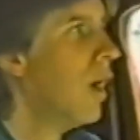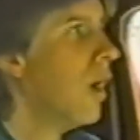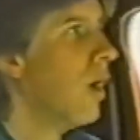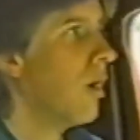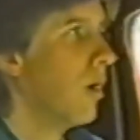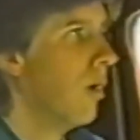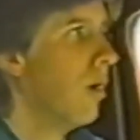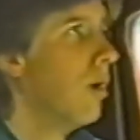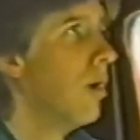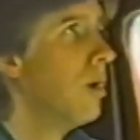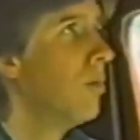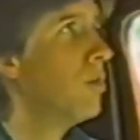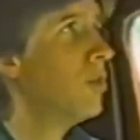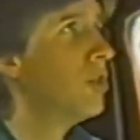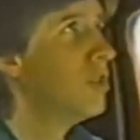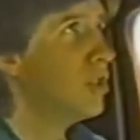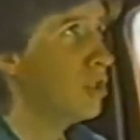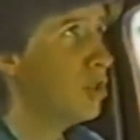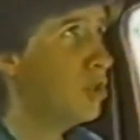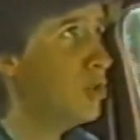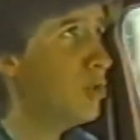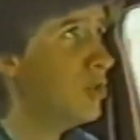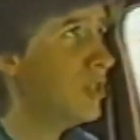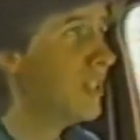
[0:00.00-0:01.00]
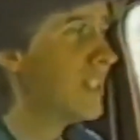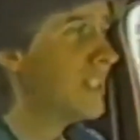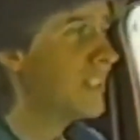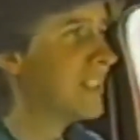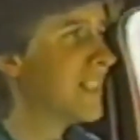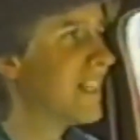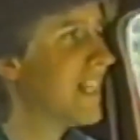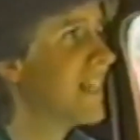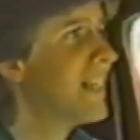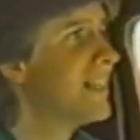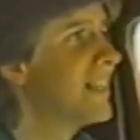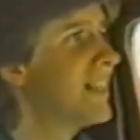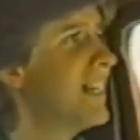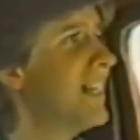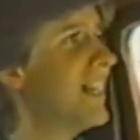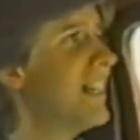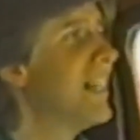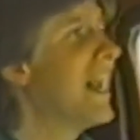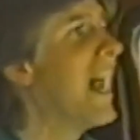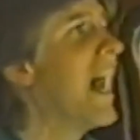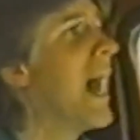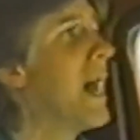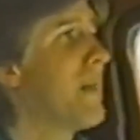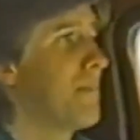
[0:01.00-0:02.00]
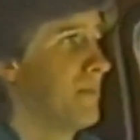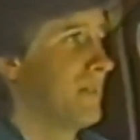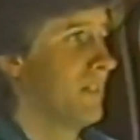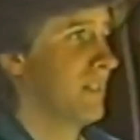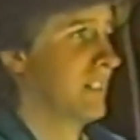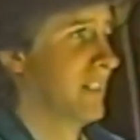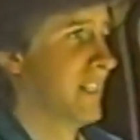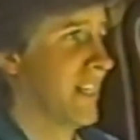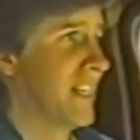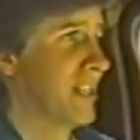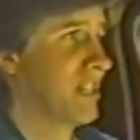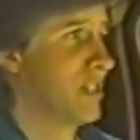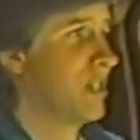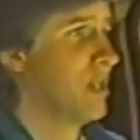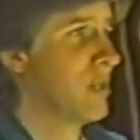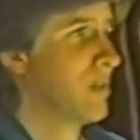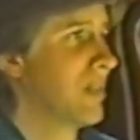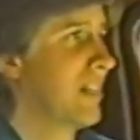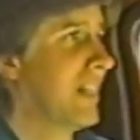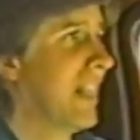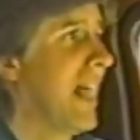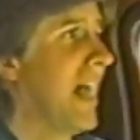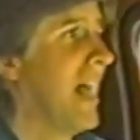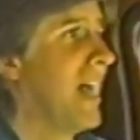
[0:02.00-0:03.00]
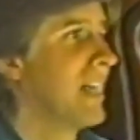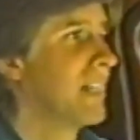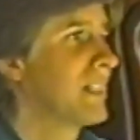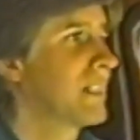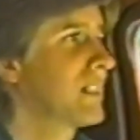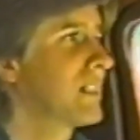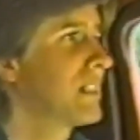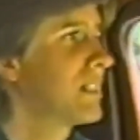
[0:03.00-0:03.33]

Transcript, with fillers: they're in this van driving down the road, and it has kind of tinges of a